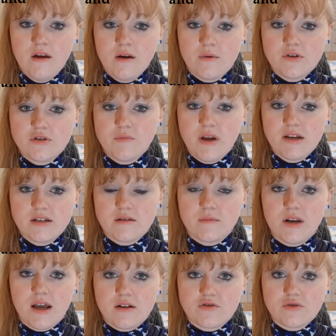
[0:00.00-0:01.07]
which makes them
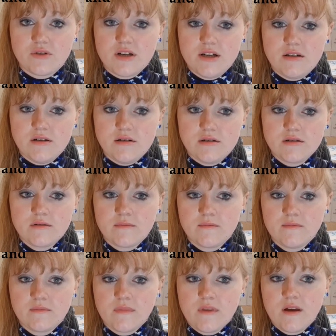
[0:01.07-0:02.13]
natural leaders.
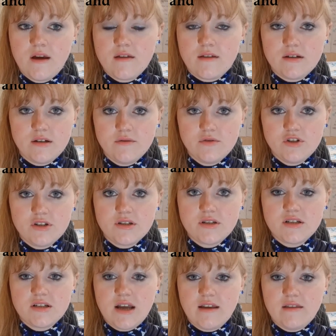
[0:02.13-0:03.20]
They don't just
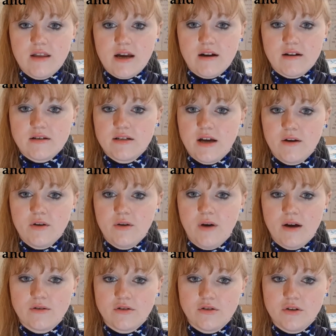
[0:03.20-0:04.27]
stand there and tell you
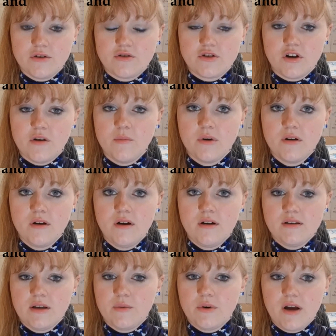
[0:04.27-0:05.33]
how to do your job.
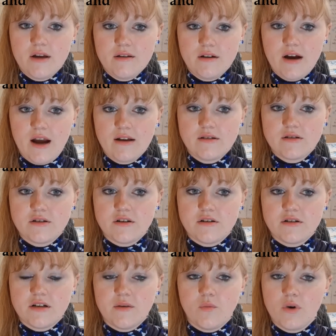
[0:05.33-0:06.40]
They will get their hands
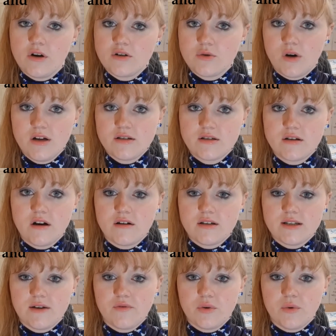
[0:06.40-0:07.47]
dirty and work twice as hard
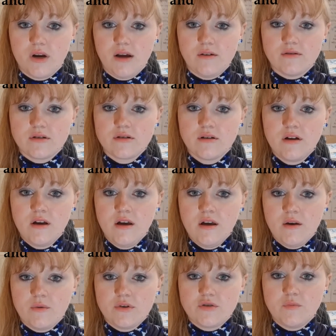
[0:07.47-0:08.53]
as everyone else,
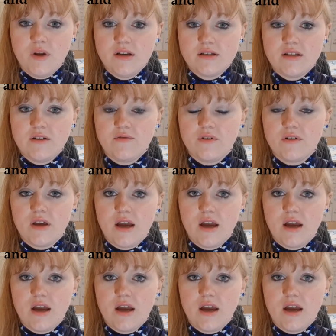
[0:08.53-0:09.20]
which means they feel they